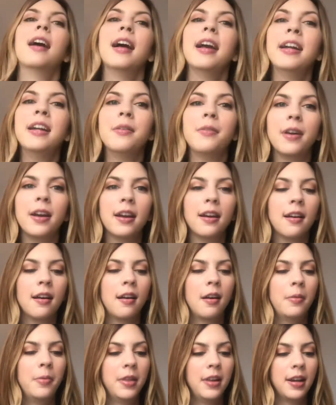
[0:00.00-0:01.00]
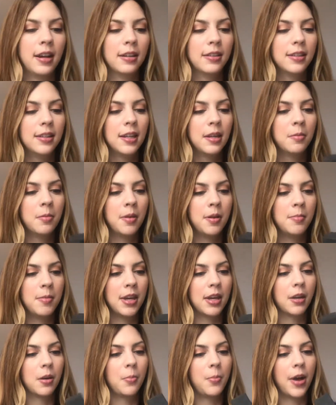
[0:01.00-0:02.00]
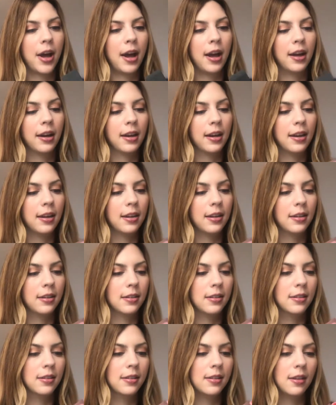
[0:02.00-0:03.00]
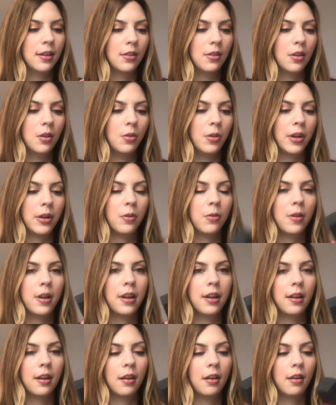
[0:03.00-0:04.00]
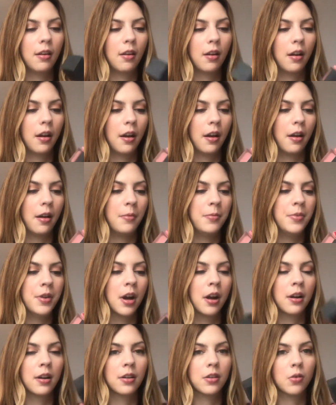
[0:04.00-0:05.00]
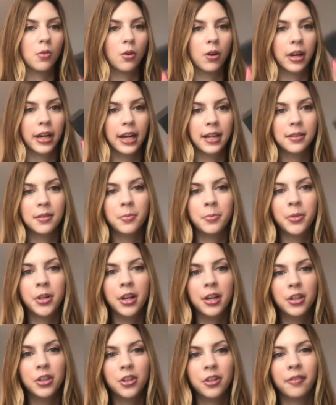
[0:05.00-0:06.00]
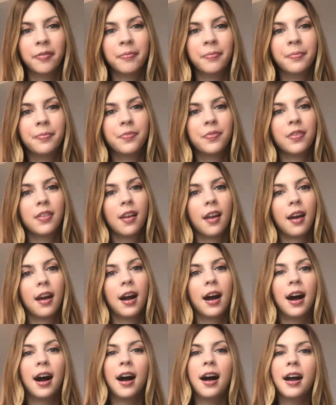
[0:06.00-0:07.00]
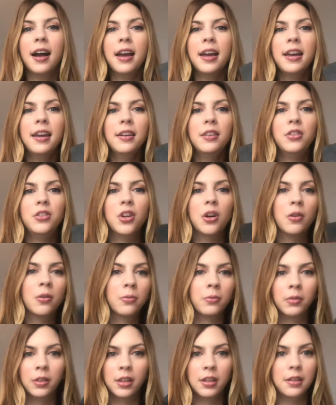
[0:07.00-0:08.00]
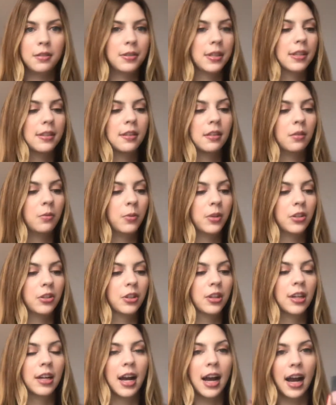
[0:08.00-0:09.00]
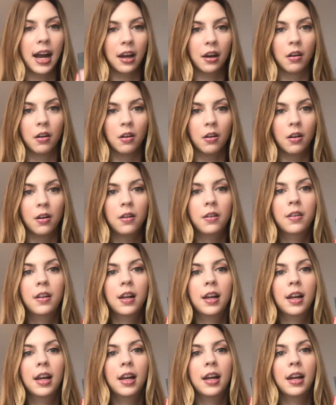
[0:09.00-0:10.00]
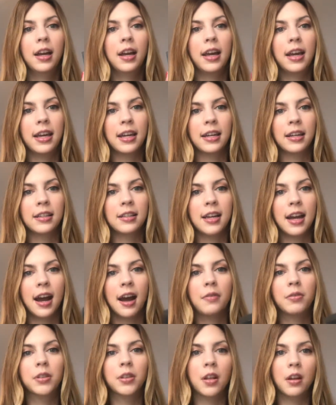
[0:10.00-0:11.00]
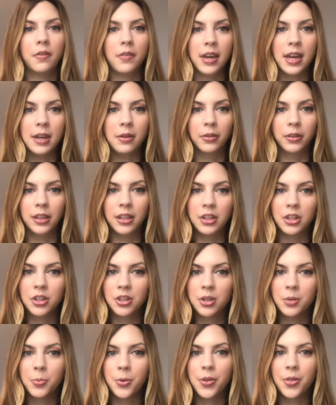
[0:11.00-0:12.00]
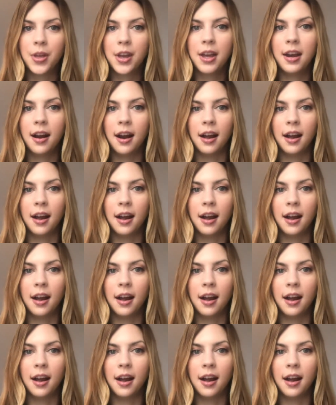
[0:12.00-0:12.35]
Anyway, the next thing in my makeup bag is the liquid NARS Orgasm Blush. I don't really use this in the winter at all, and I have a love-hate relationship with it.